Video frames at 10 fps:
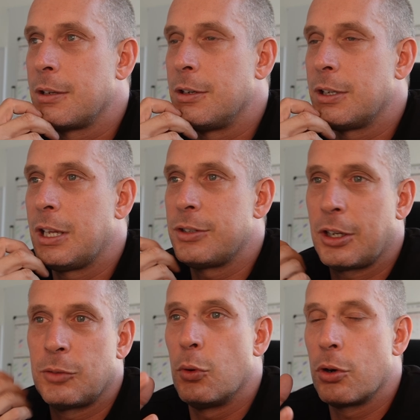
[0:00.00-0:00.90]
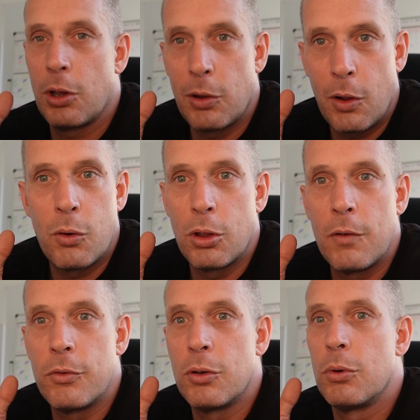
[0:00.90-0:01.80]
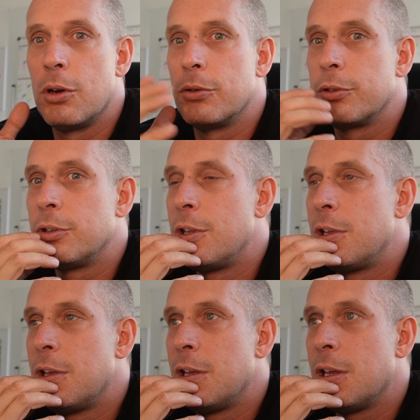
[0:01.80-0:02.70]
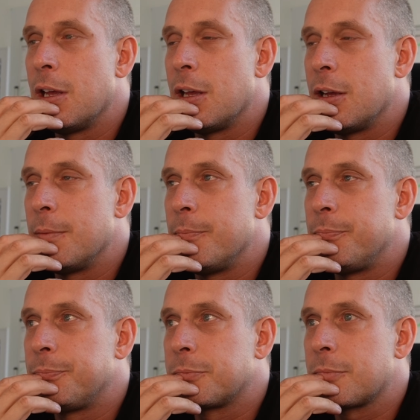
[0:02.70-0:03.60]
It gets exported all over the world, and